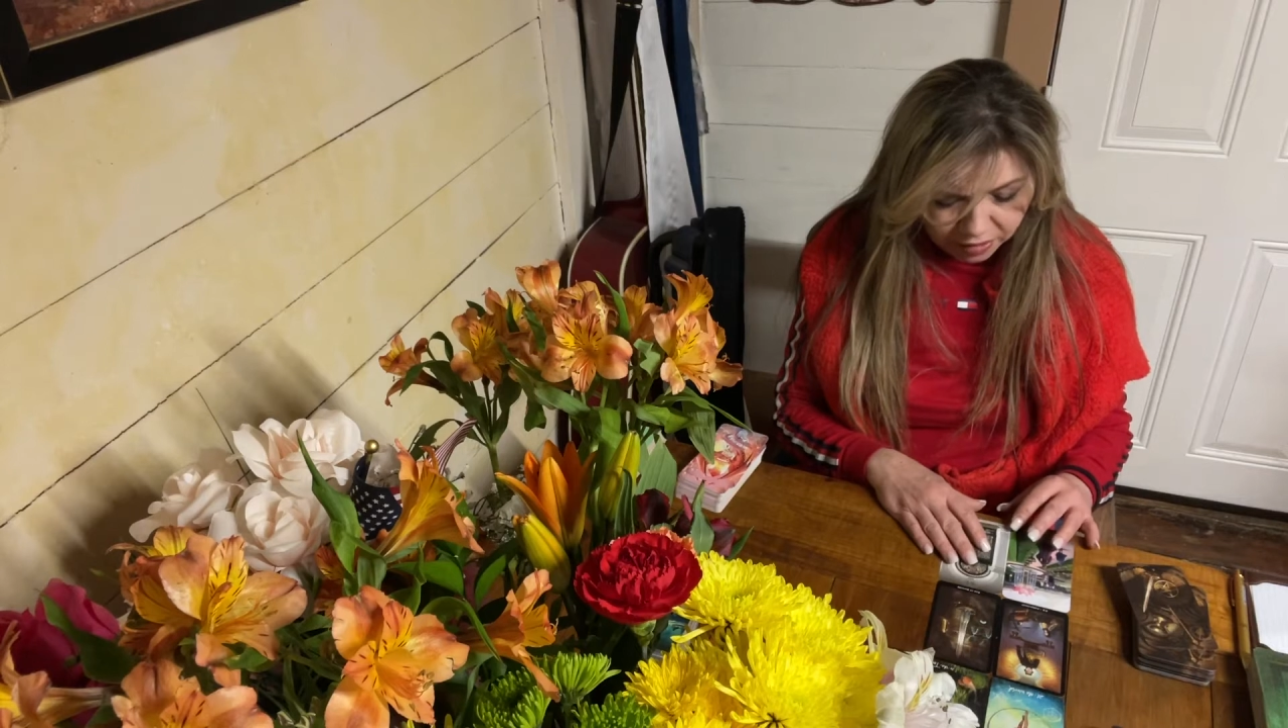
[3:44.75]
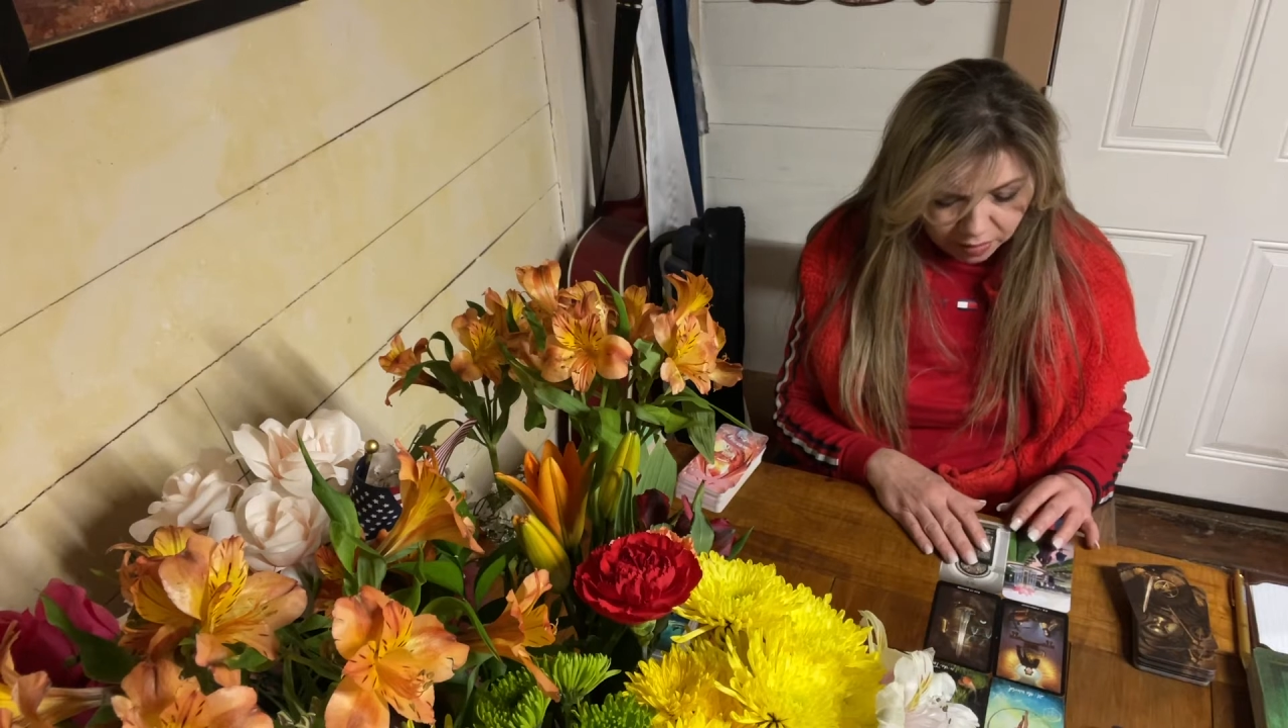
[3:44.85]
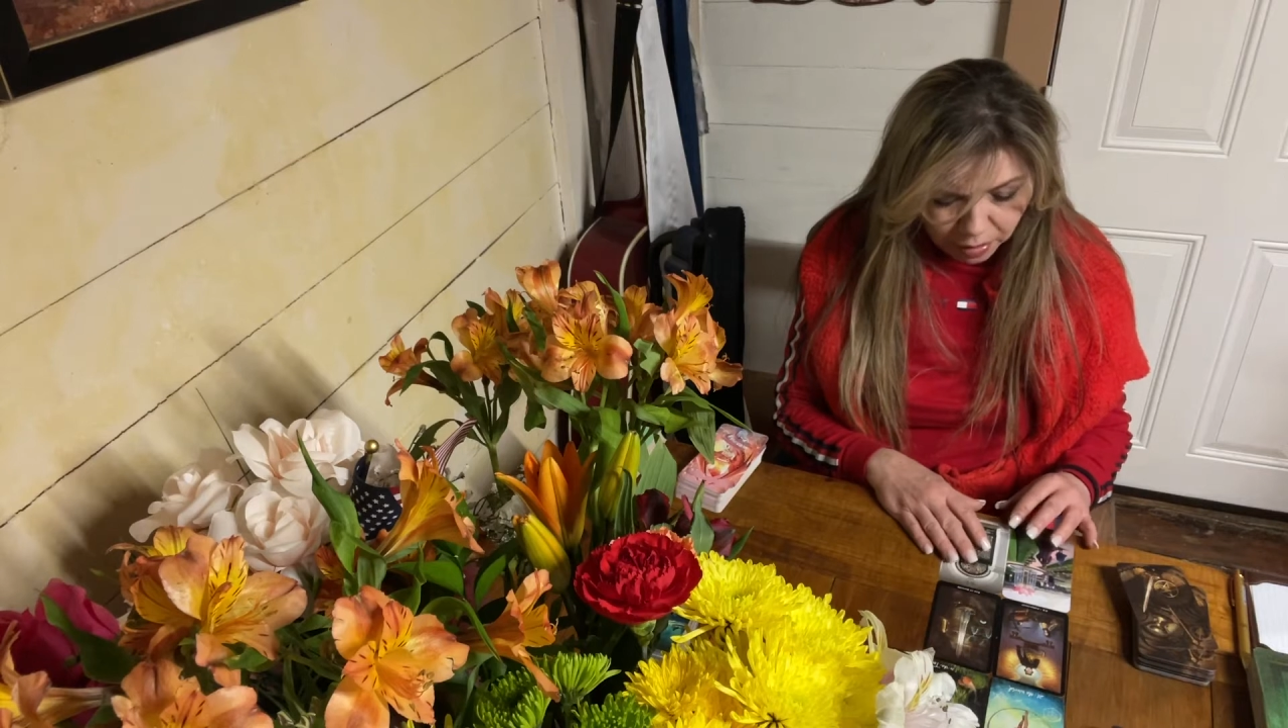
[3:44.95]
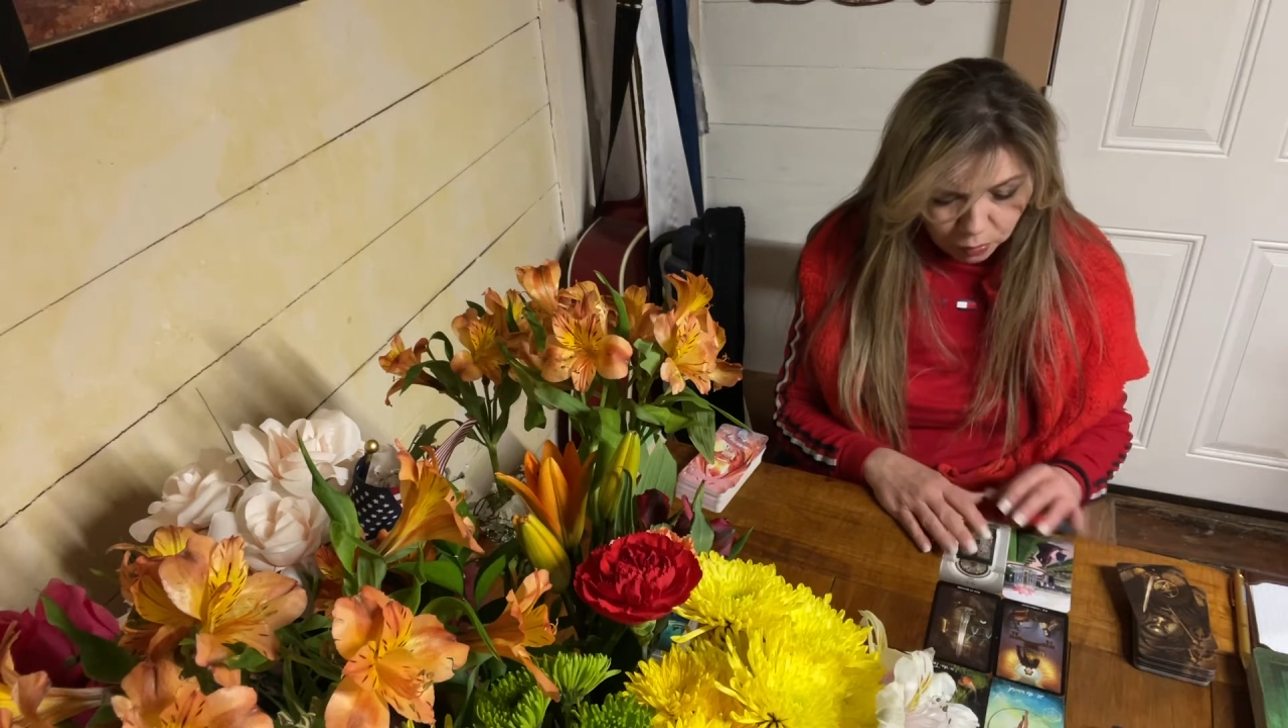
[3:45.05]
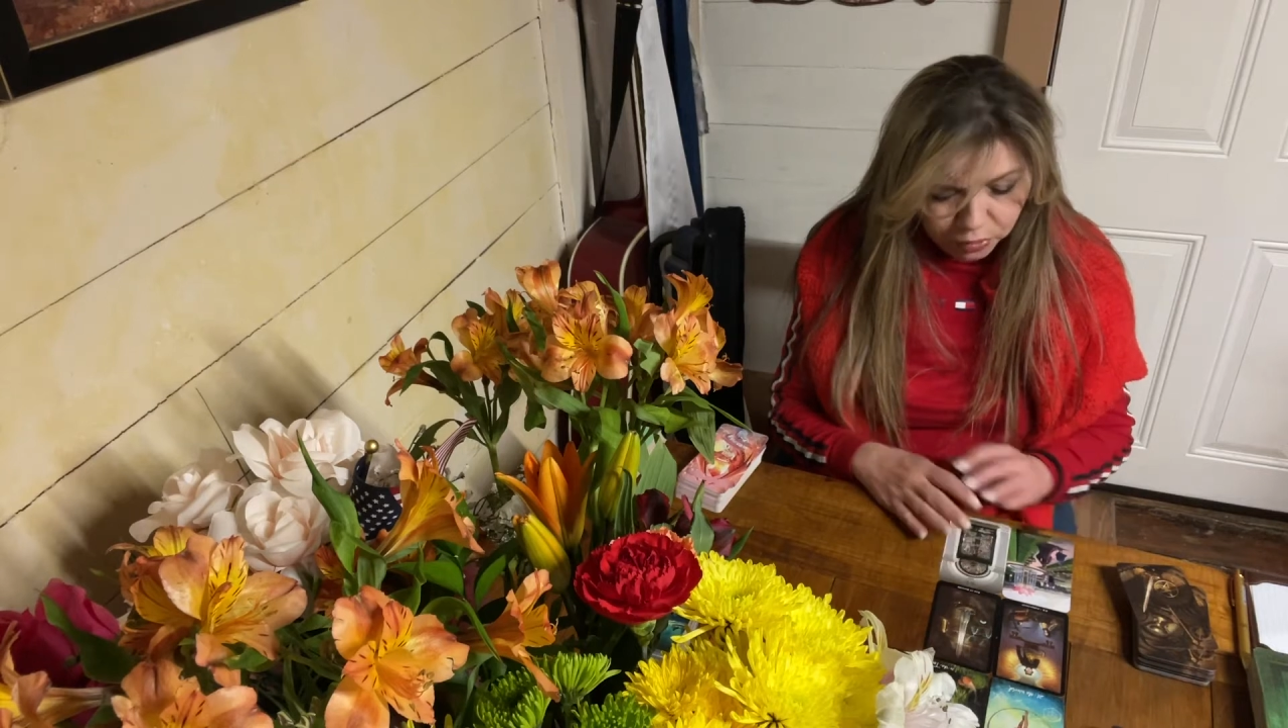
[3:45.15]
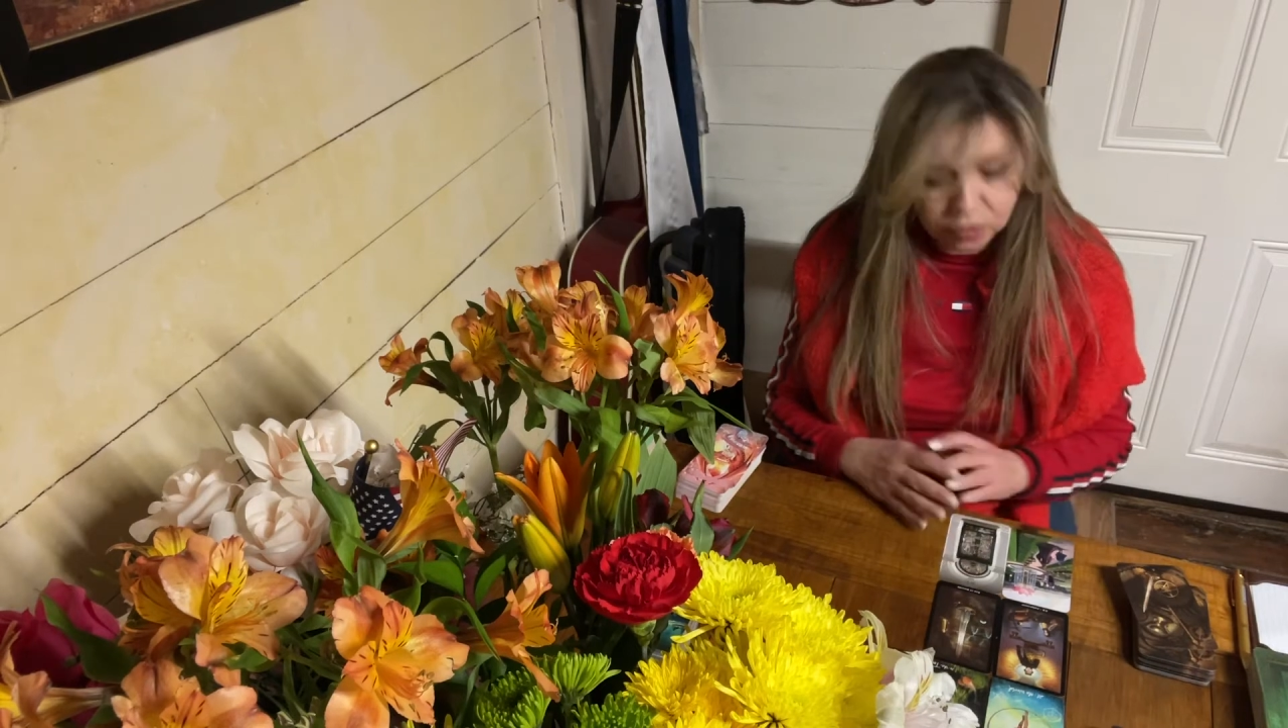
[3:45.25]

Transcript: about what